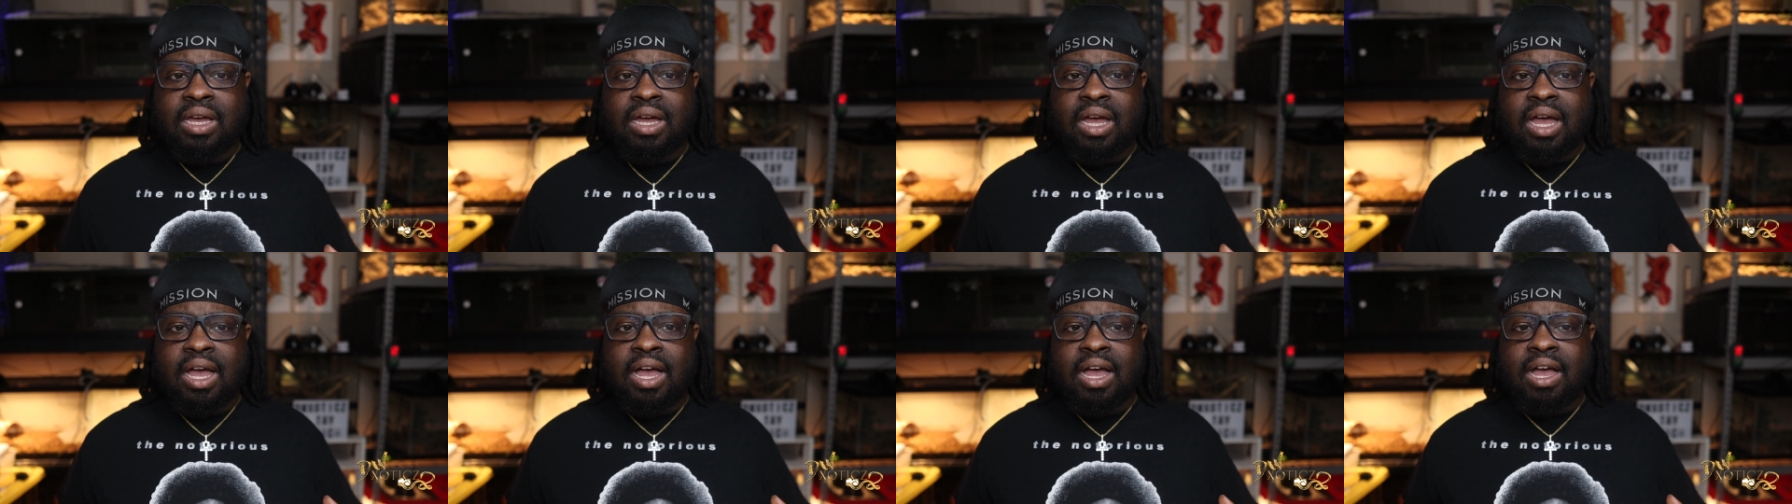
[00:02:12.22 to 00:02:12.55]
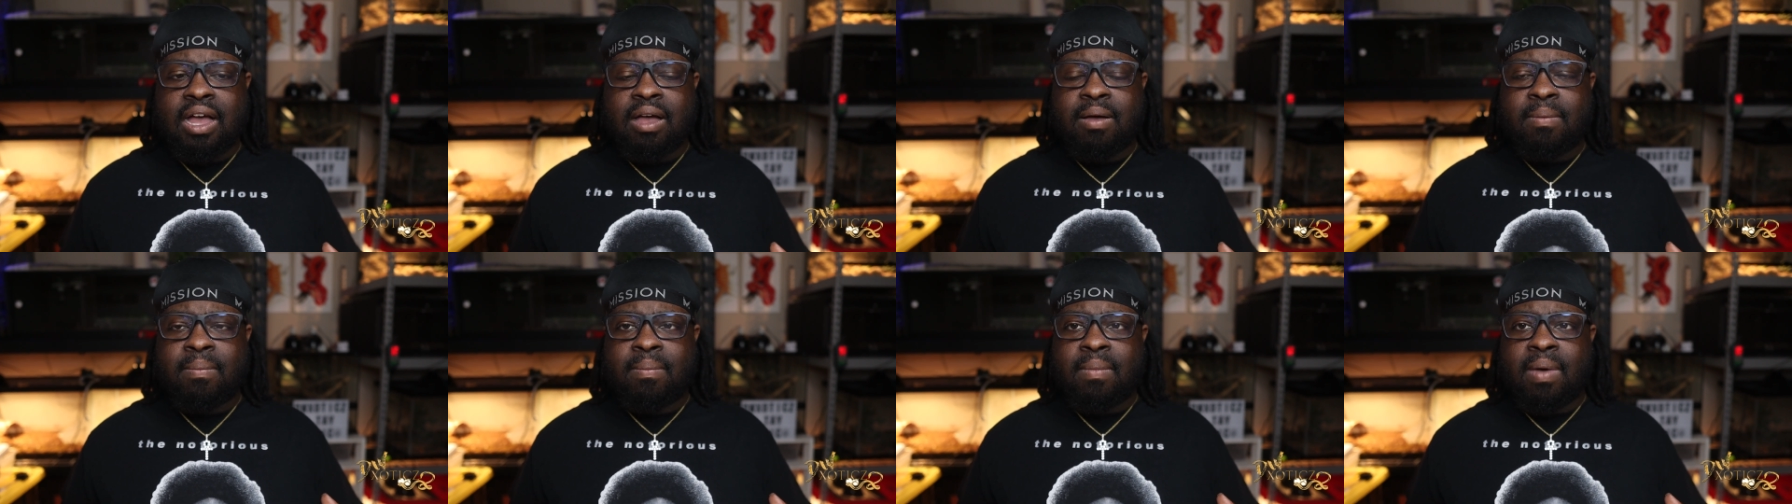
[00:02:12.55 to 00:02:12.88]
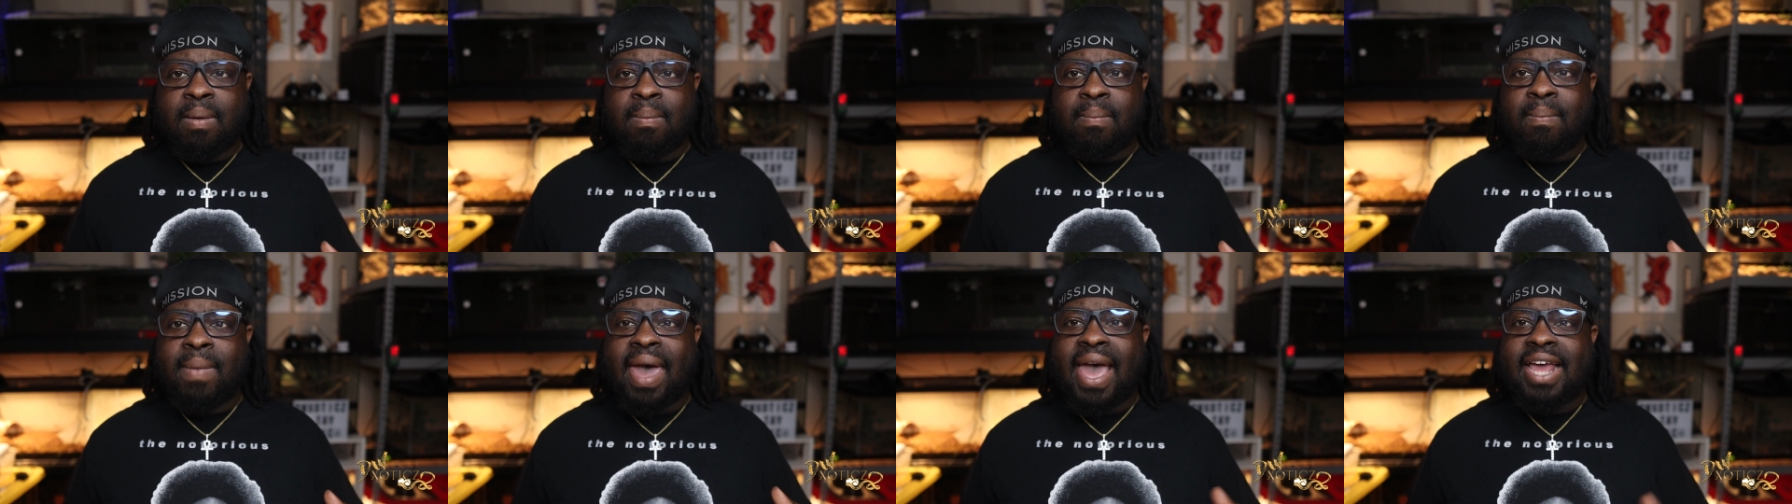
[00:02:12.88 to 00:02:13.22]

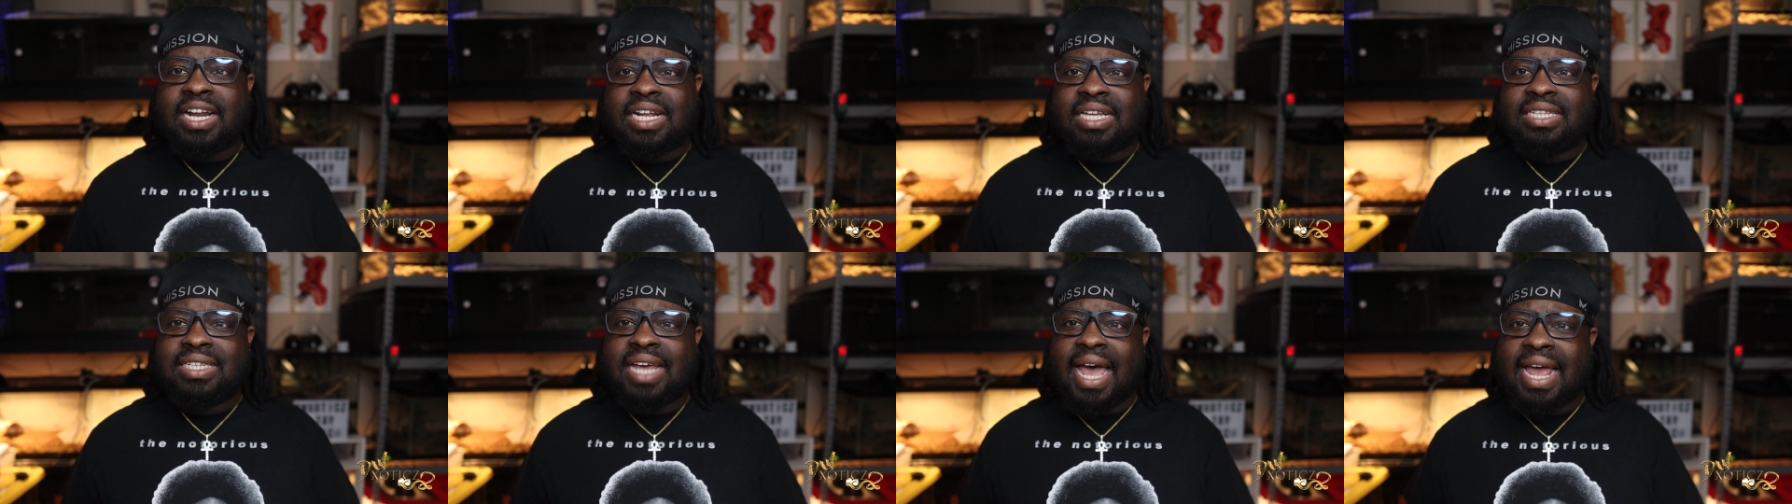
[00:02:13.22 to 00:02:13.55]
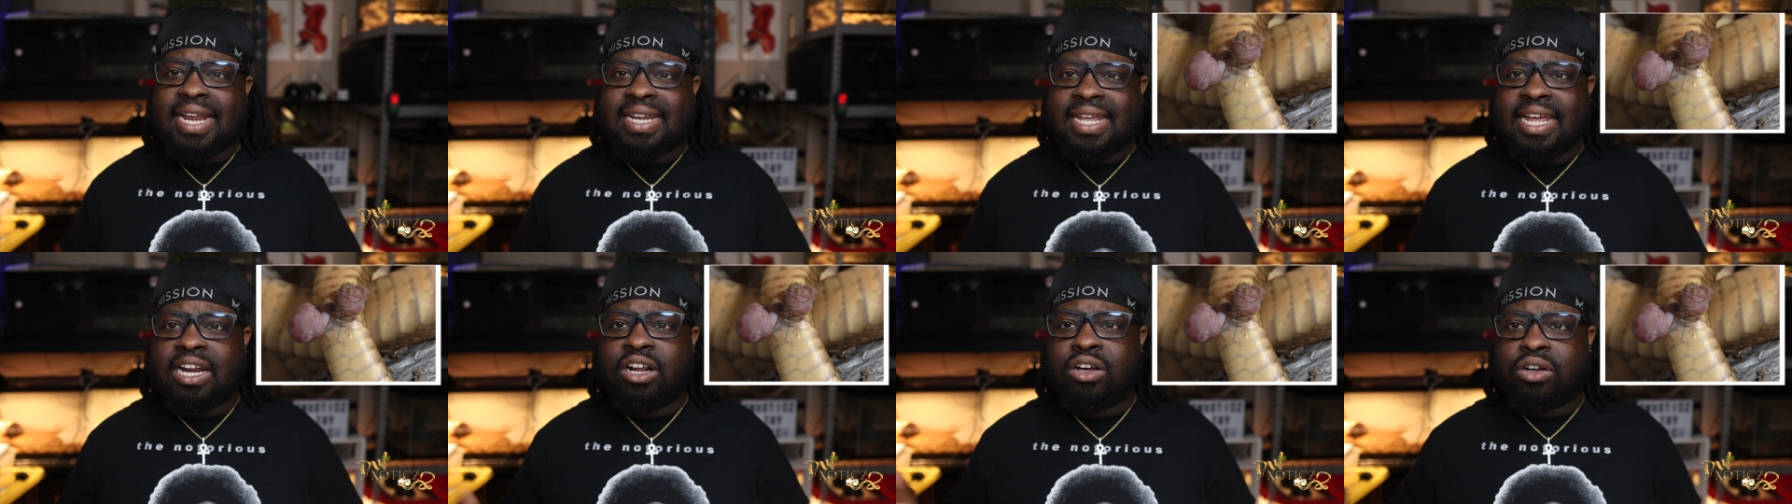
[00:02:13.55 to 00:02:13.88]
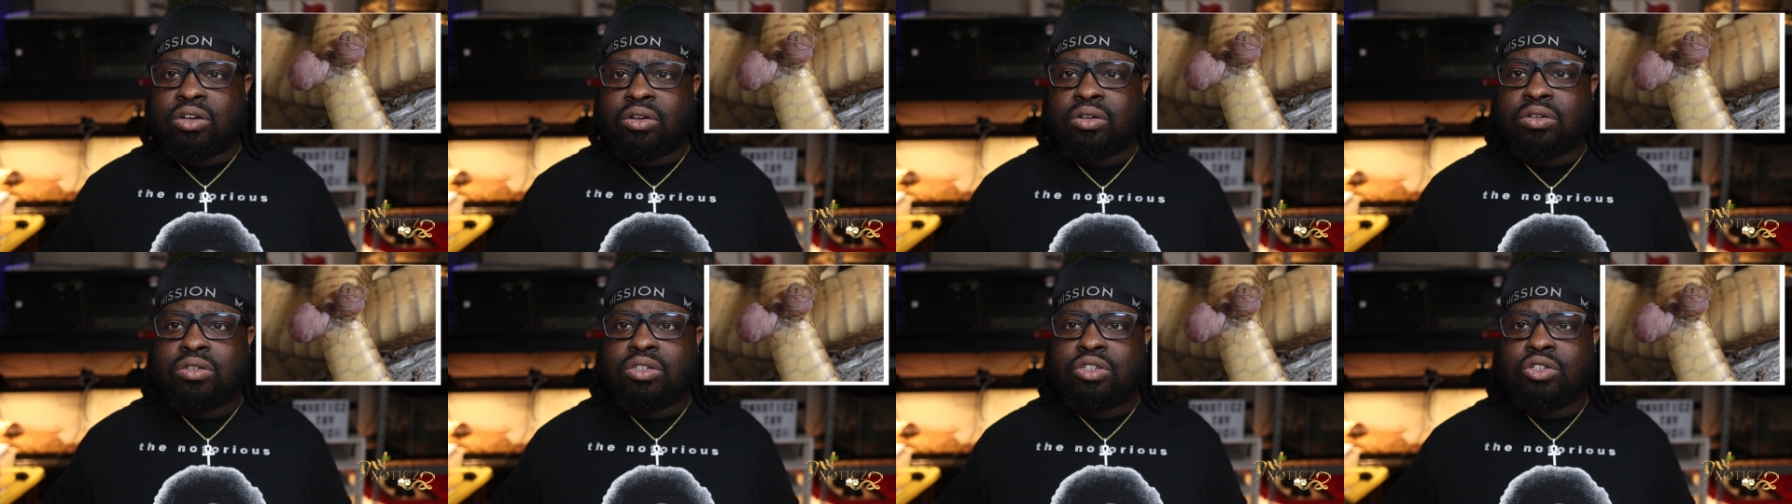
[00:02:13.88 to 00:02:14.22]
it's
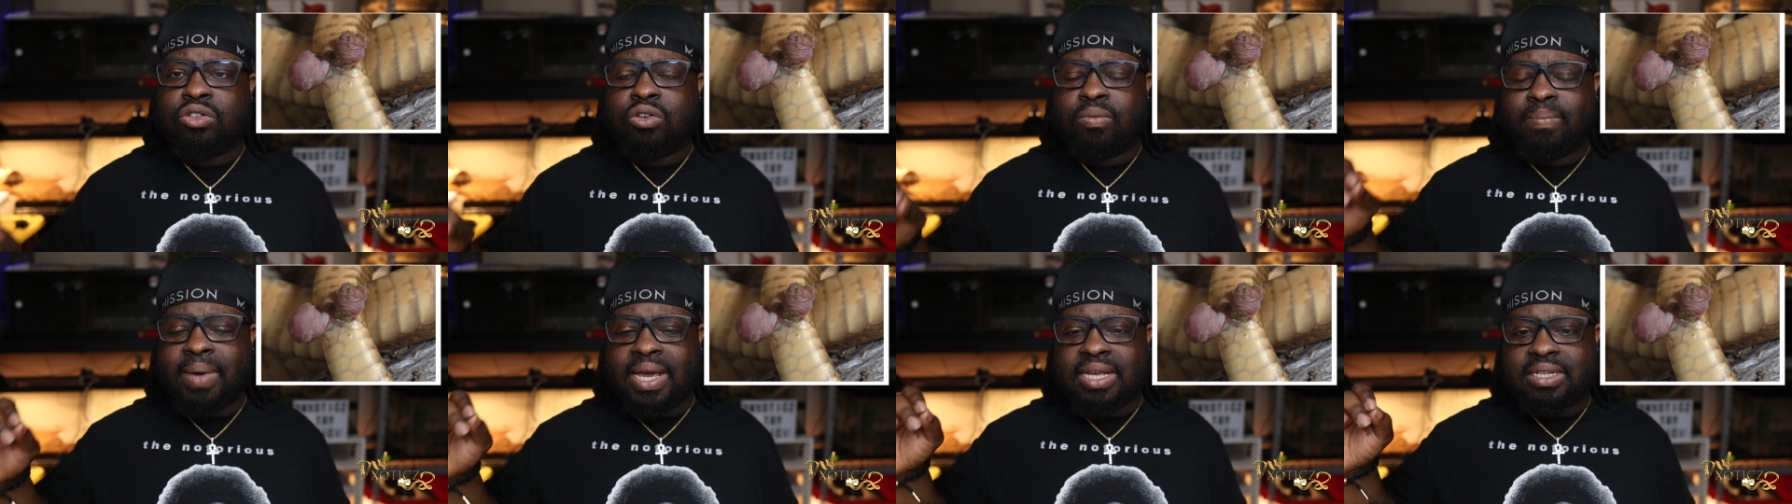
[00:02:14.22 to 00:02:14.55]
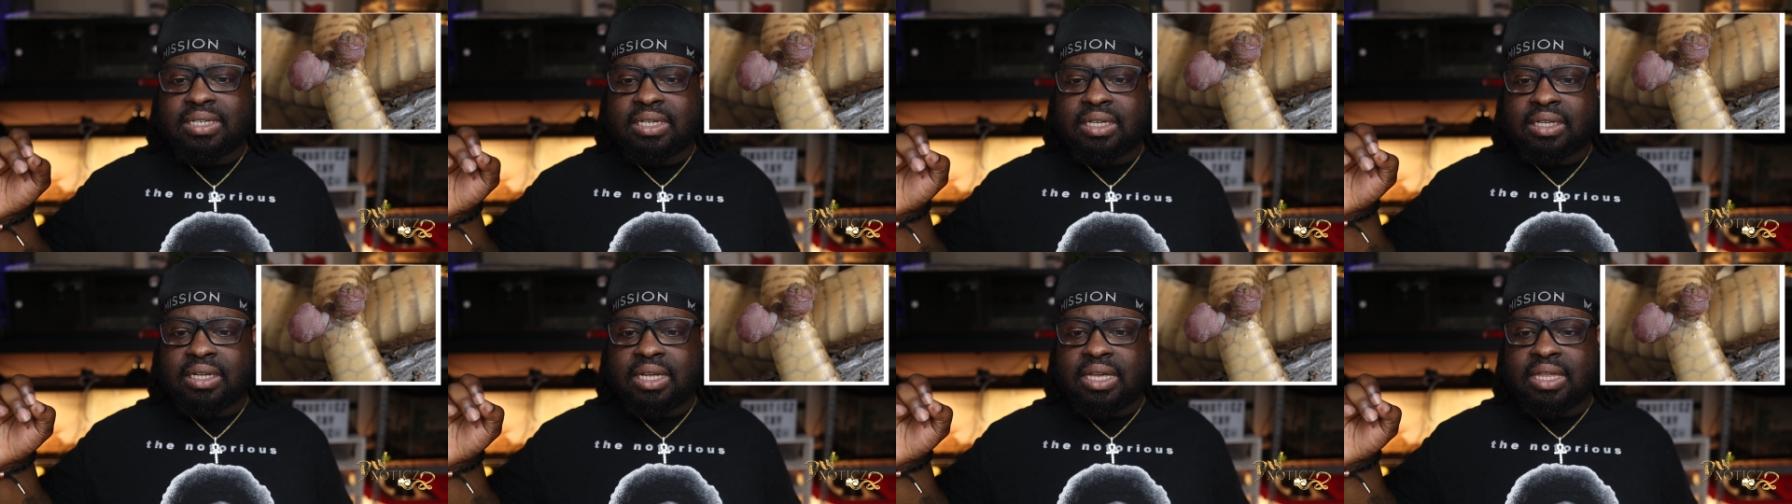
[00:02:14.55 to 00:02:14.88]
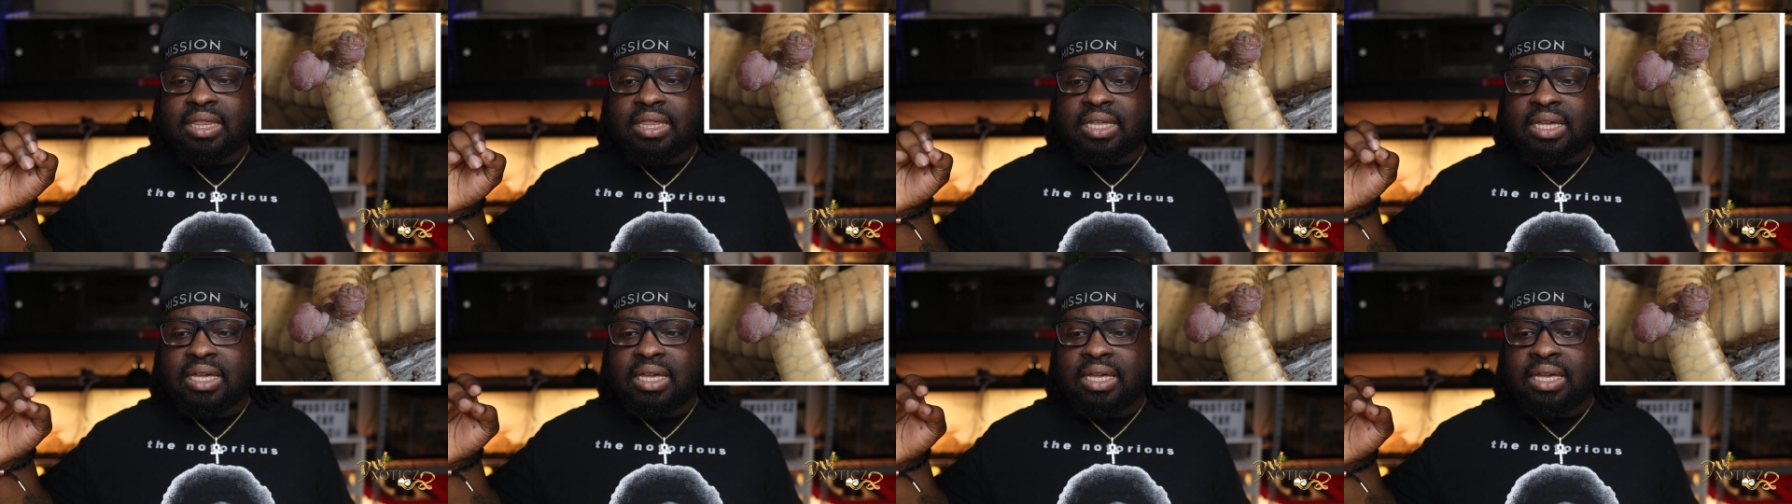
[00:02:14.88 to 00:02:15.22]
identical to basically
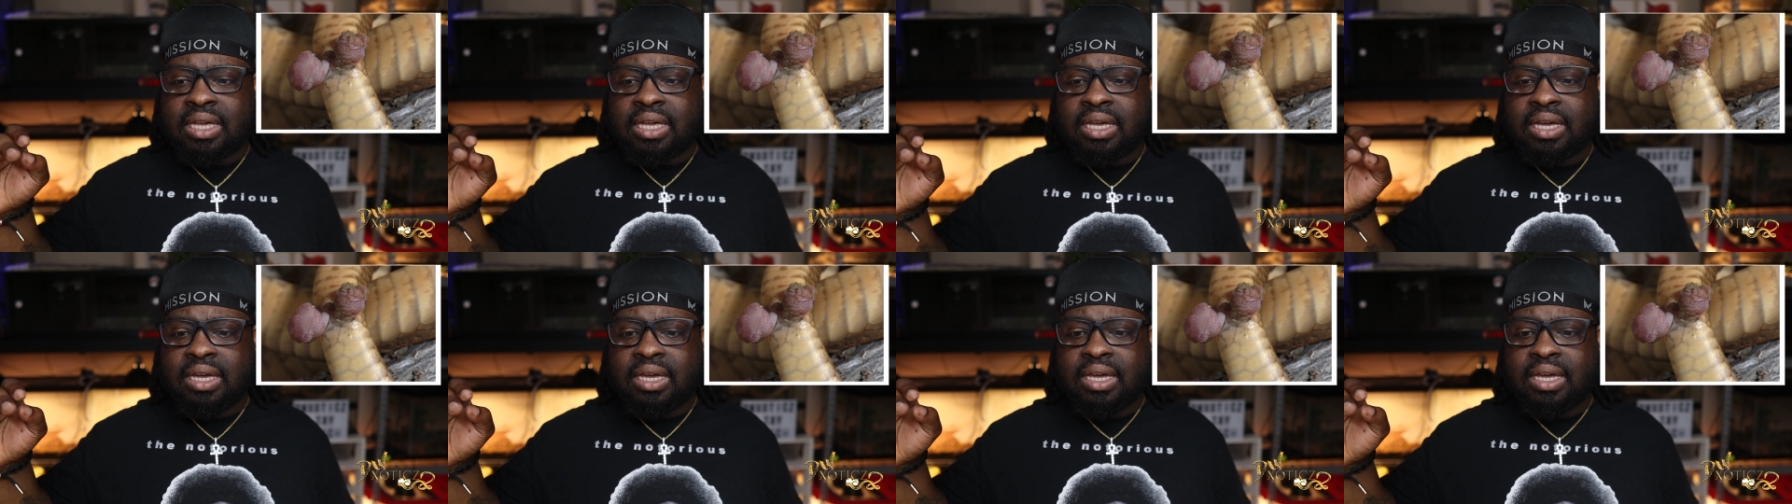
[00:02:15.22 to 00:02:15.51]
the